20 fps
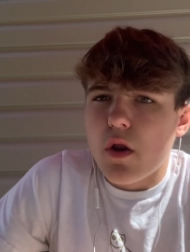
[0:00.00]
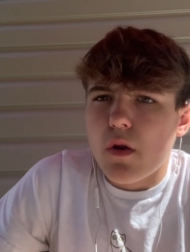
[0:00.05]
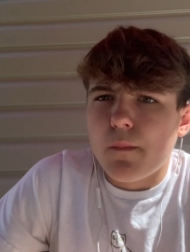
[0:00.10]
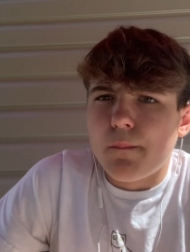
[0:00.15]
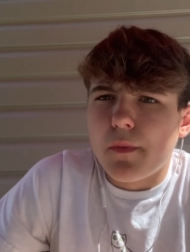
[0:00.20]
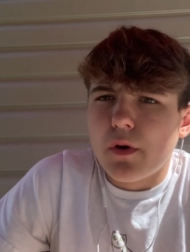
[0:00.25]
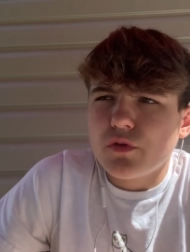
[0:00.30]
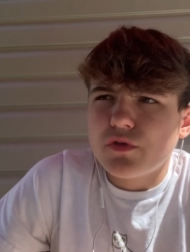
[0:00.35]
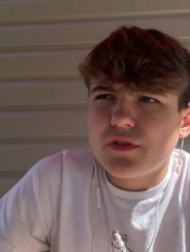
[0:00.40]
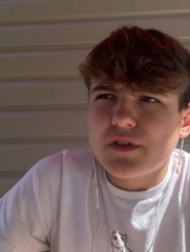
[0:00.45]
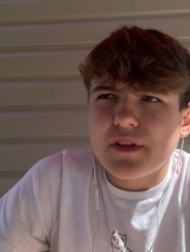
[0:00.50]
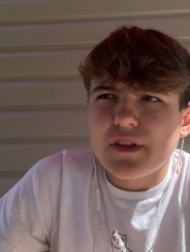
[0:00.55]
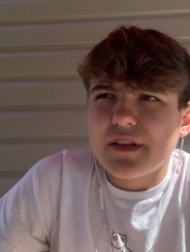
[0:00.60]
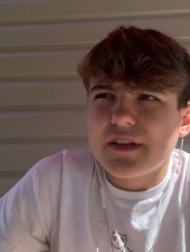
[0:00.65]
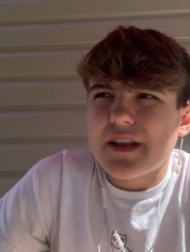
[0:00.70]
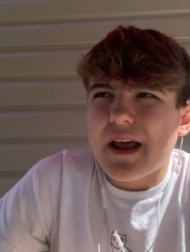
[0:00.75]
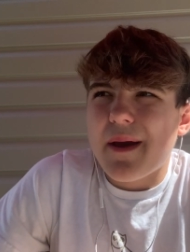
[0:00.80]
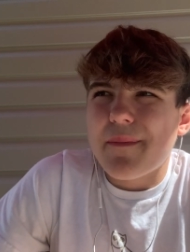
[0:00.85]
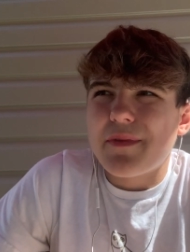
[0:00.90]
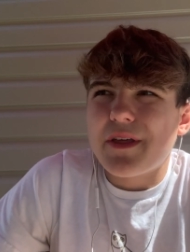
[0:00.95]
most of the
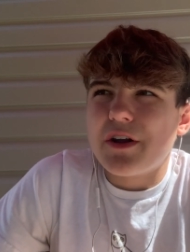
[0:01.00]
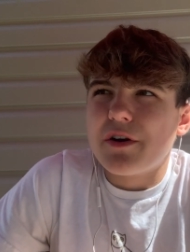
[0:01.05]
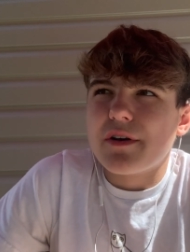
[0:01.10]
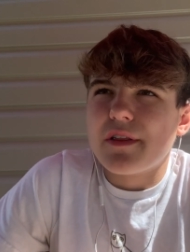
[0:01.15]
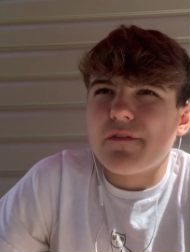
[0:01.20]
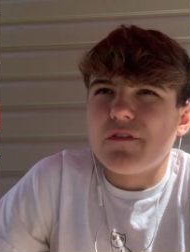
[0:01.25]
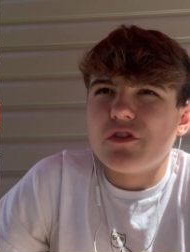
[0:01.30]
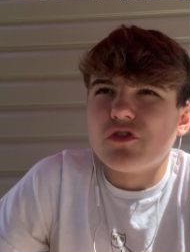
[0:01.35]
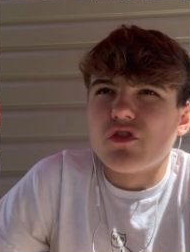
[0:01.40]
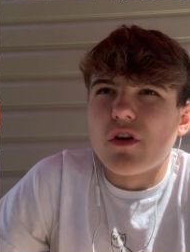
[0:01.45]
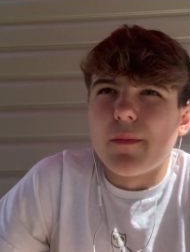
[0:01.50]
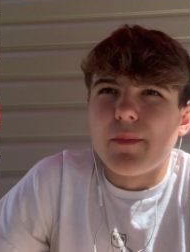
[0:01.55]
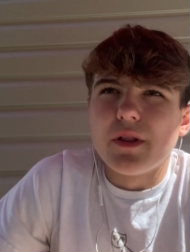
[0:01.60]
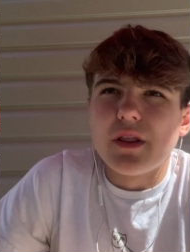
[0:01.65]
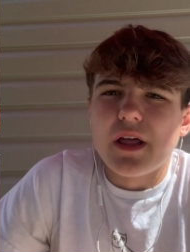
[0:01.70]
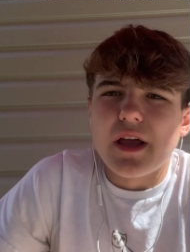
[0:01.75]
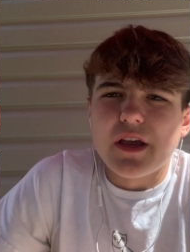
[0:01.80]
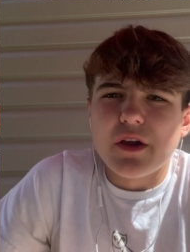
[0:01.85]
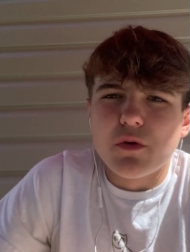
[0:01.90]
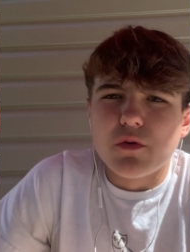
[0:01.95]
time they don't even drop a
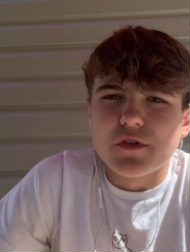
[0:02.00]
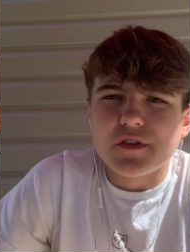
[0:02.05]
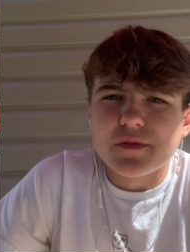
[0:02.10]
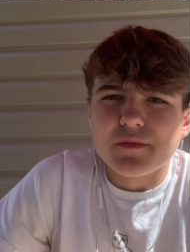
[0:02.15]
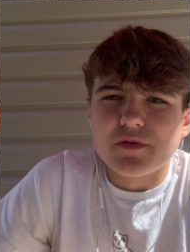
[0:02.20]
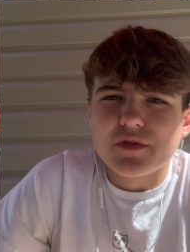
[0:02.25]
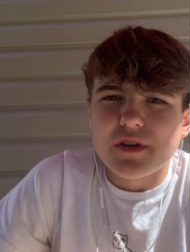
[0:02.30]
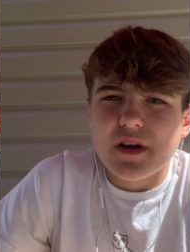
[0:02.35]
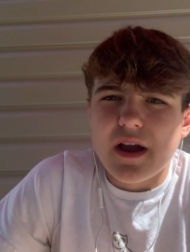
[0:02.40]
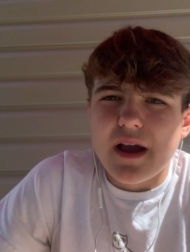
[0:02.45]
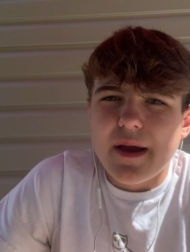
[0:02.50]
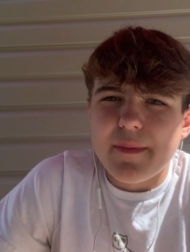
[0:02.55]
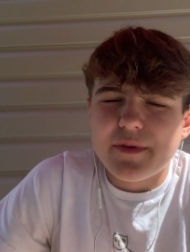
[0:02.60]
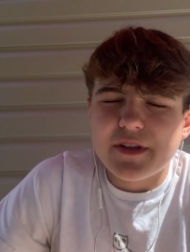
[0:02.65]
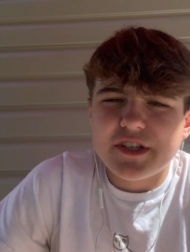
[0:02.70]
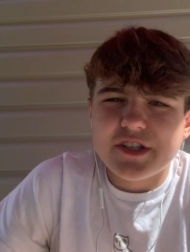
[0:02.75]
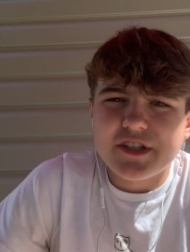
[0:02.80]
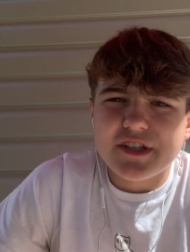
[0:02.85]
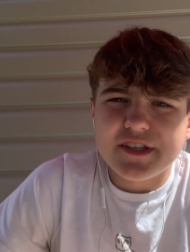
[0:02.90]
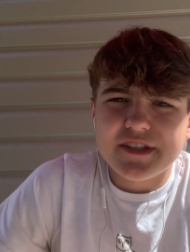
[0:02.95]
like or subscribe.
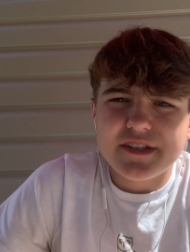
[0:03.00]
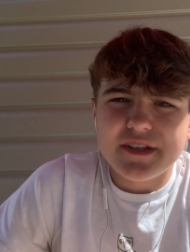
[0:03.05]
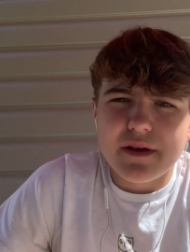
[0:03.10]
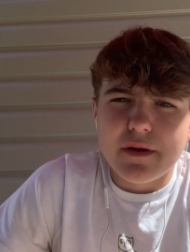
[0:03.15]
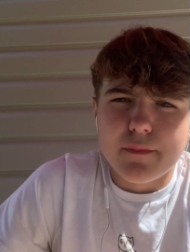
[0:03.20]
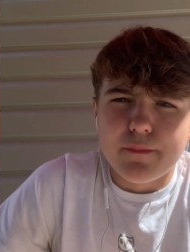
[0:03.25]
It's just